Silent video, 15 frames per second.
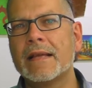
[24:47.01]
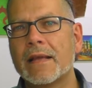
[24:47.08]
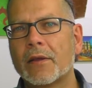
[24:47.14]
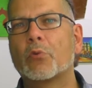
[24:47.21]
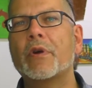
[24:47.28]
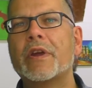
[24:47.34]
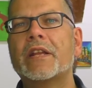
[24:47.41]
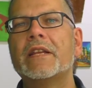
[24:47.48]

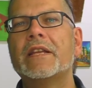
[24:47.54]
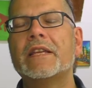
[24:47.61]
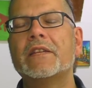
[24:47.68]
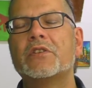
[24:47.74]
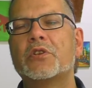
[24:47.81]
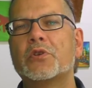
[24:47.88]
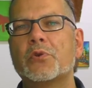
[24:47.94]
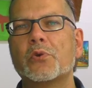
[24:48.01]
quickly
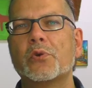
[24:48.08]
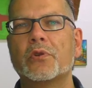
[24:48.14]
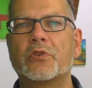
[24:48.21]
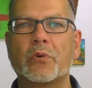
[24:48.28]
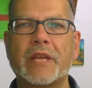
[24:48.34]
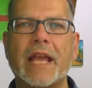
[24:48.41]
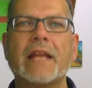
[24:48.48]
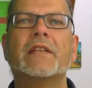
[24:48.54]
to
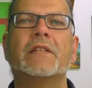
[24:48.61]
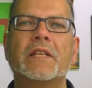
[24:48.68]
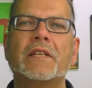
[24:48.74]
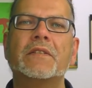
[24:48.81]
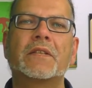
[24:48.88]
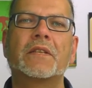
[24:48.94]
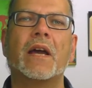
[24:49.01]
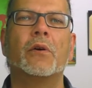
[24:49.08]
get a
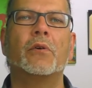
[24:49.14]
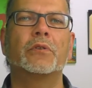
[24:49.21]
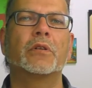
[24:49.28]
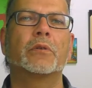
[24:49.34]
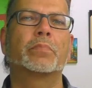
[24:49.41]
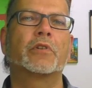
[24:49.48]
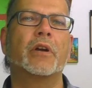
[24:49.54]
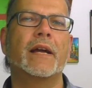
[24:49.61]
discounted
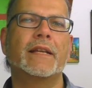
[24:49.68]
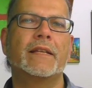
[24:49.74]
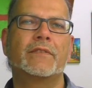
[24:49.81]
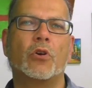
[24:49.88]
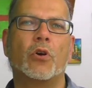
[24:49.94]
price